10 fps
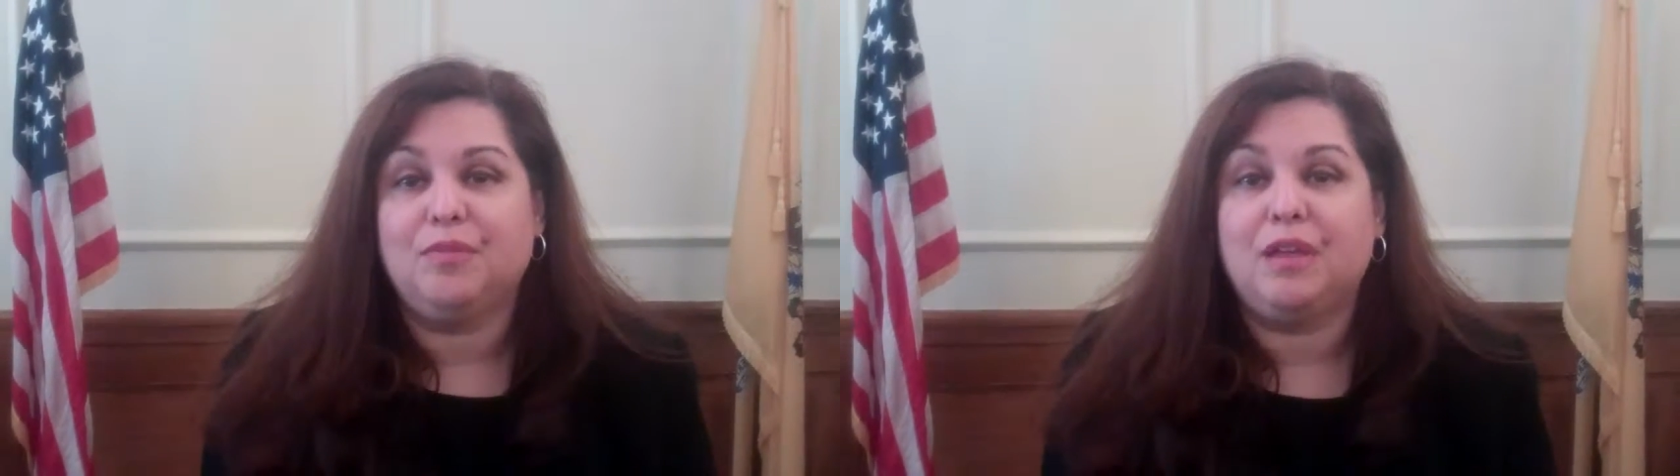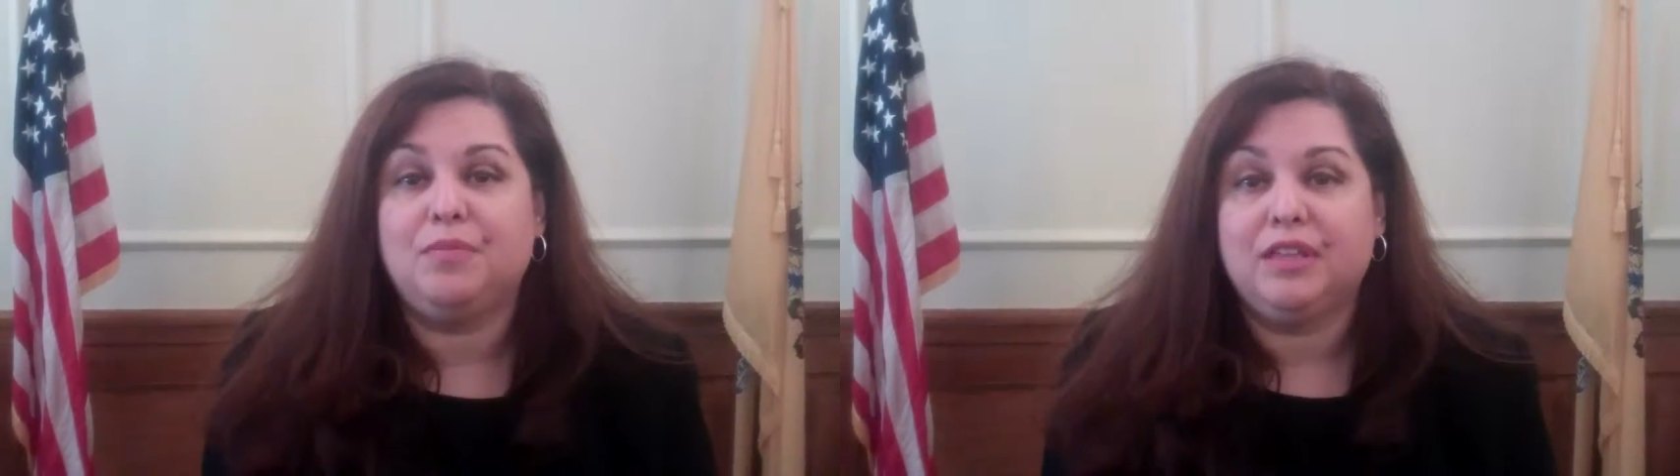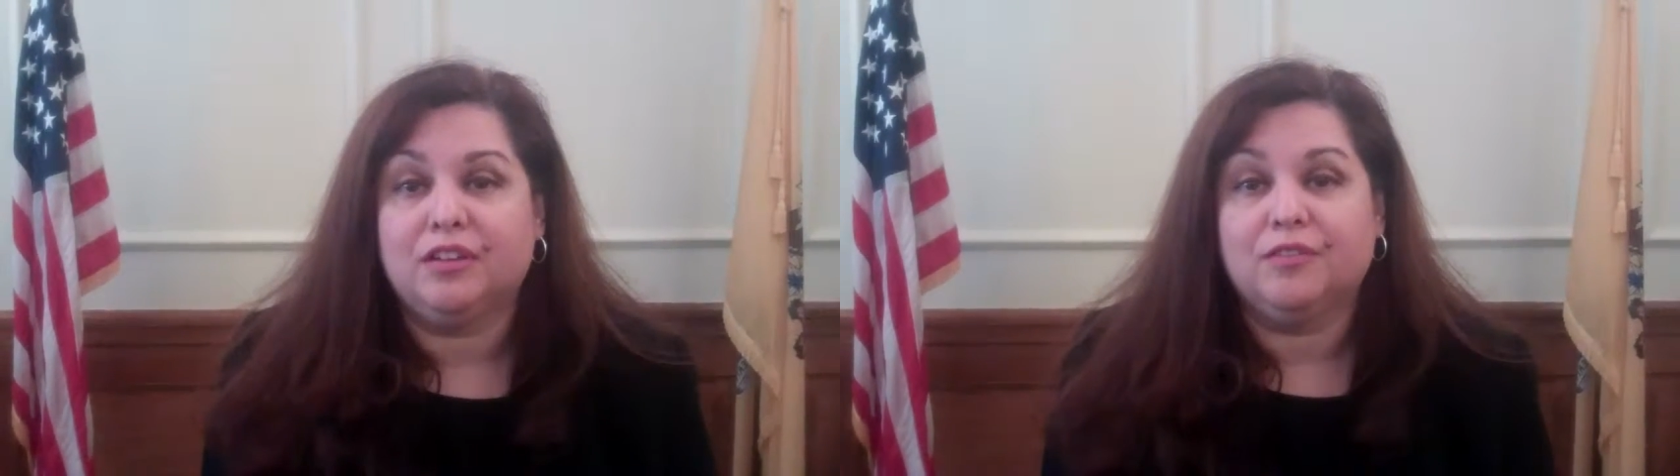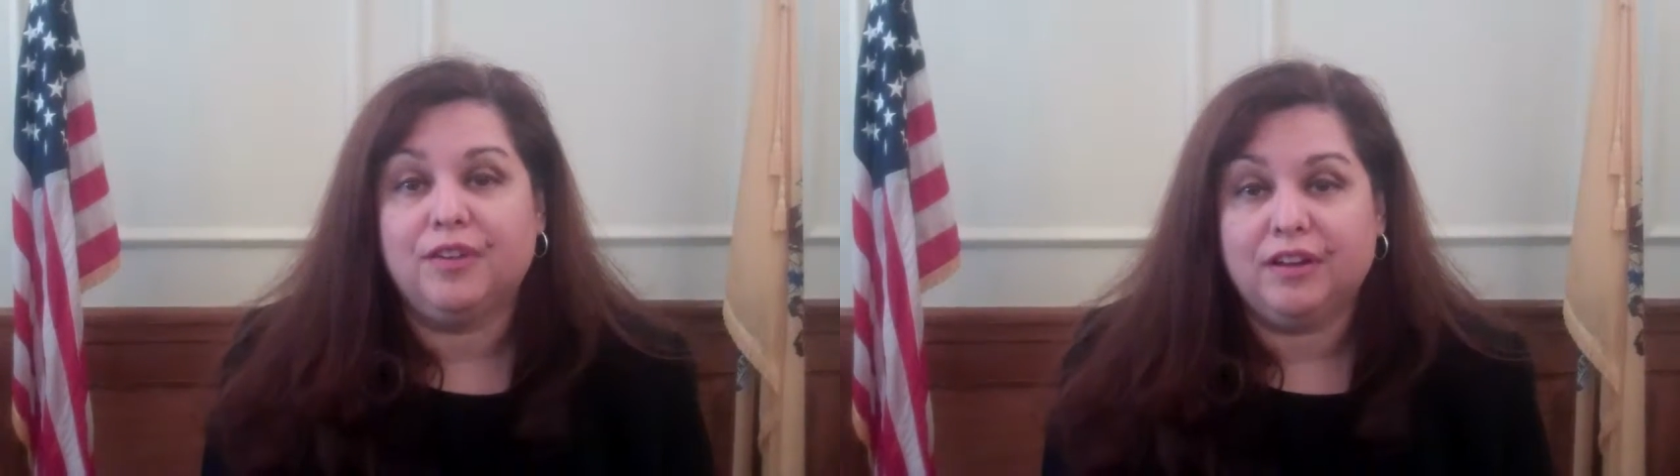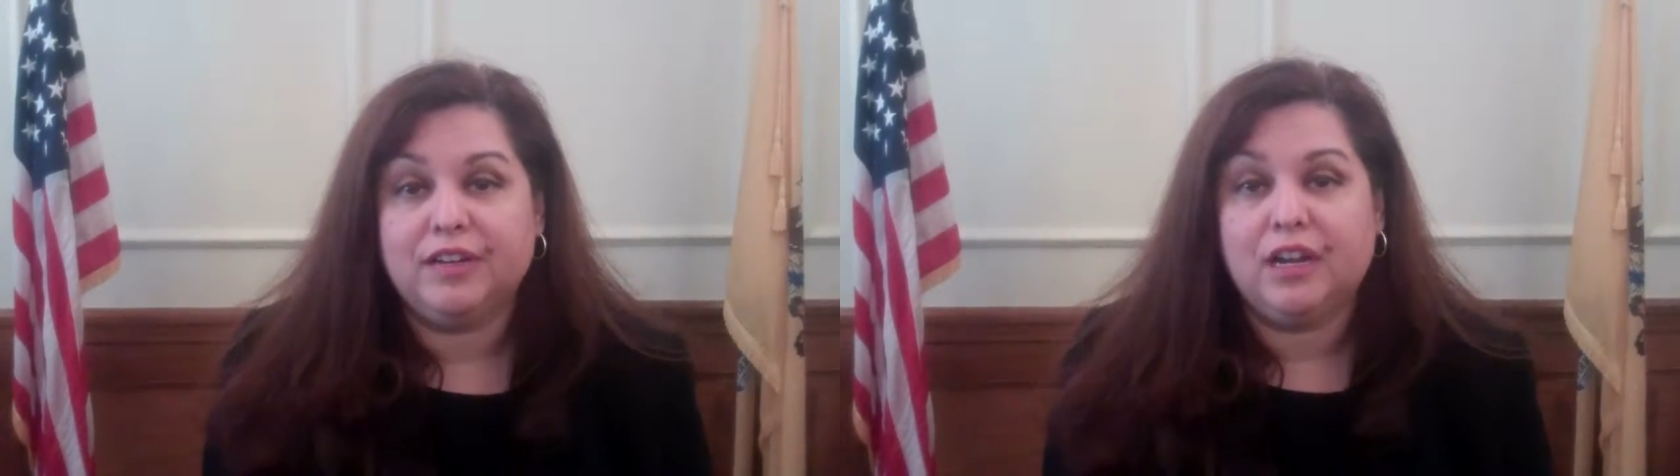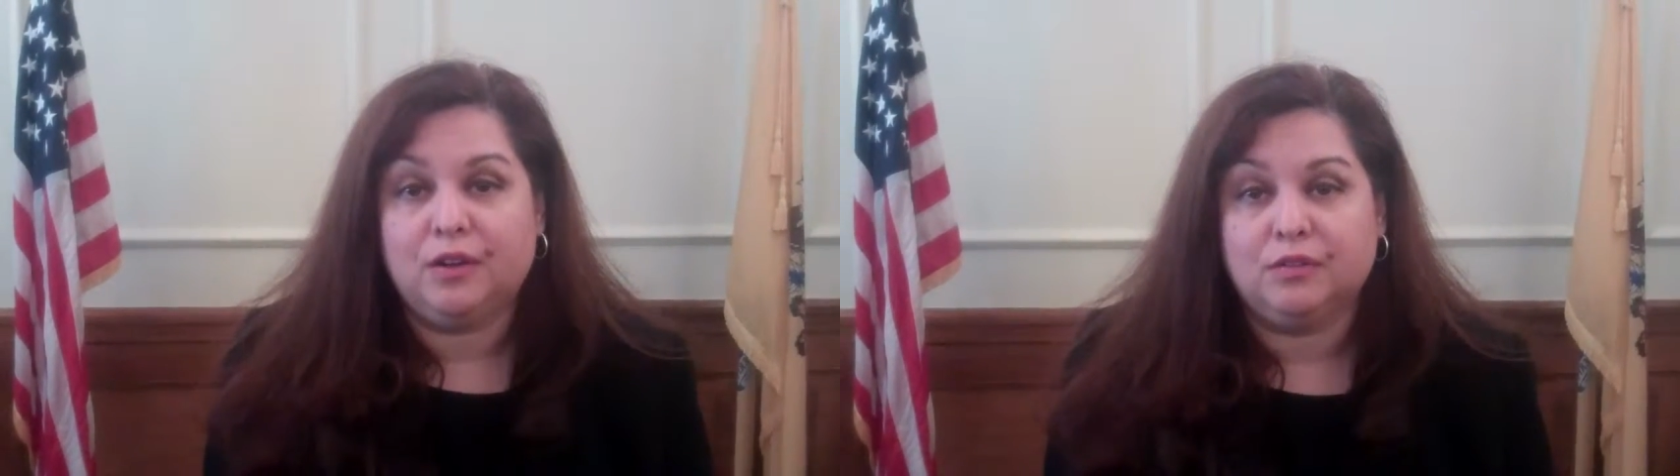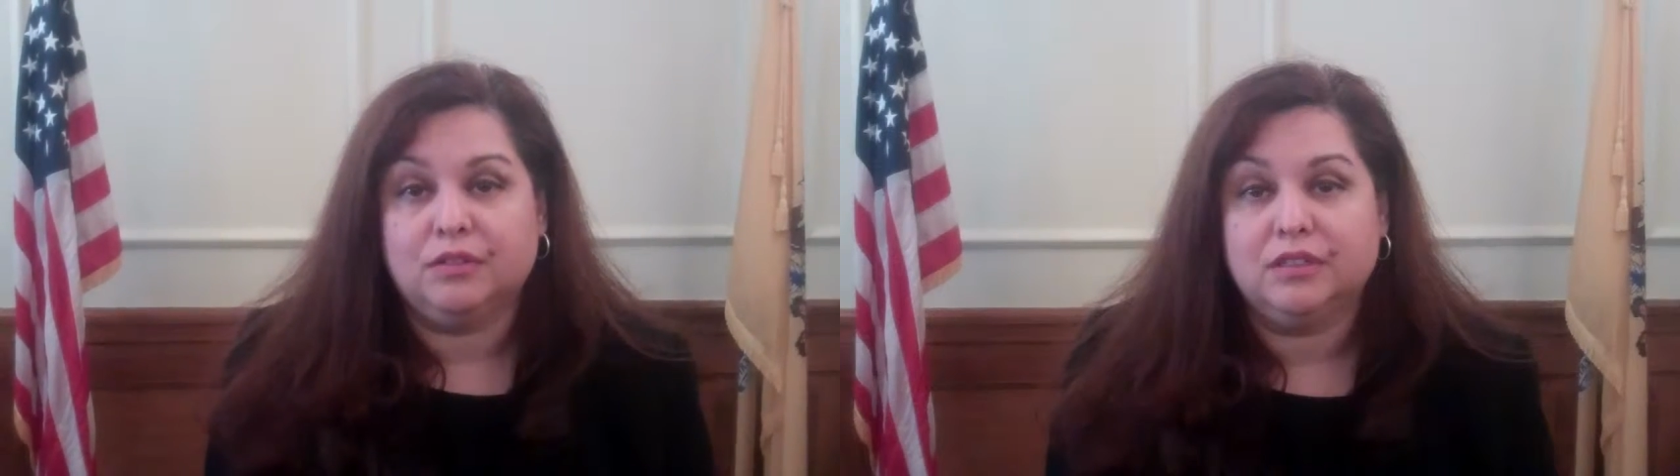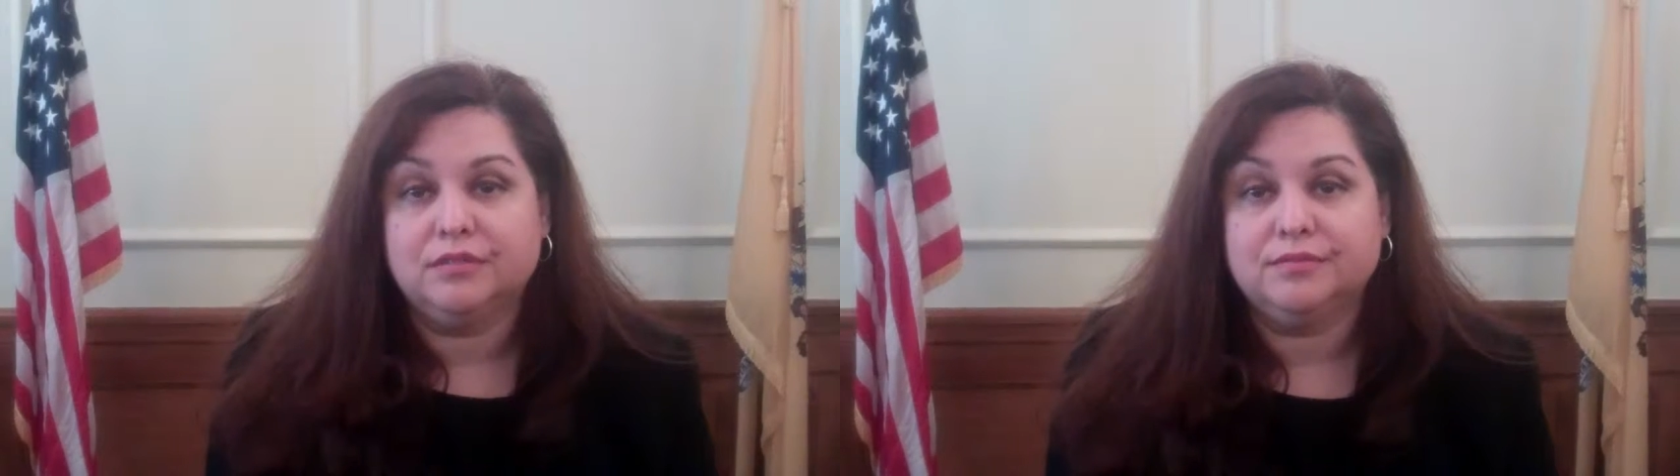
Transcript: may be their very own.